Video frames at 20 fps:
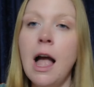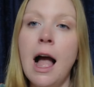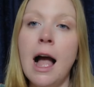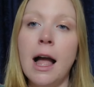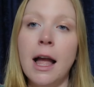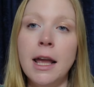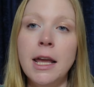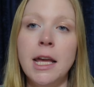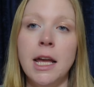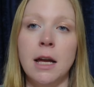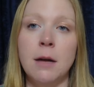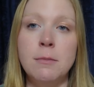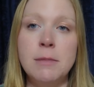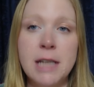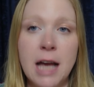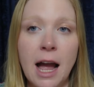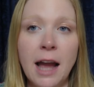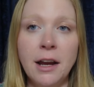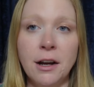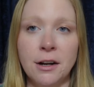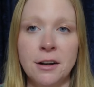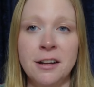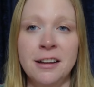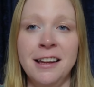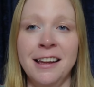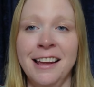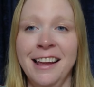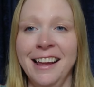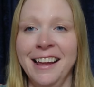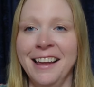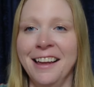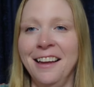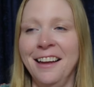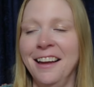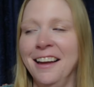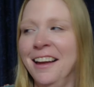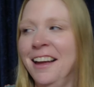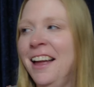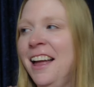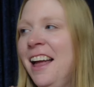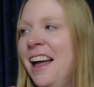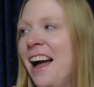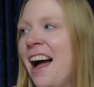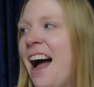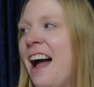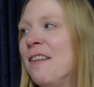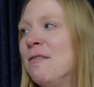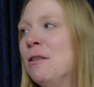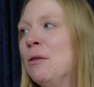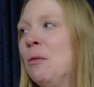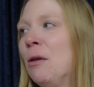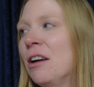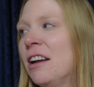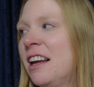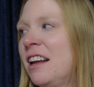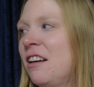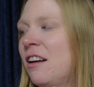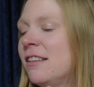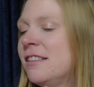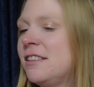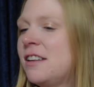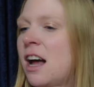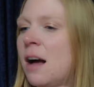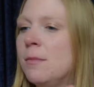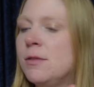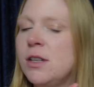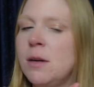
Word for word: I am tired. I've been working nonstop.